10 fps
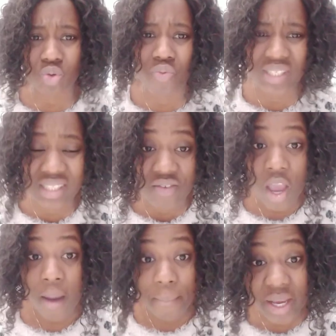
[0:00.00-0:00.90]
to receive
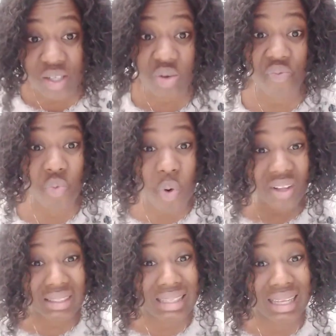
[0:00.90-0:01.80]
because of
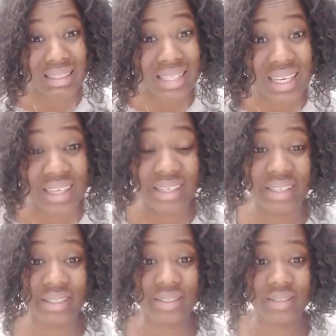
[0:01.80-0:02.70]
what they think.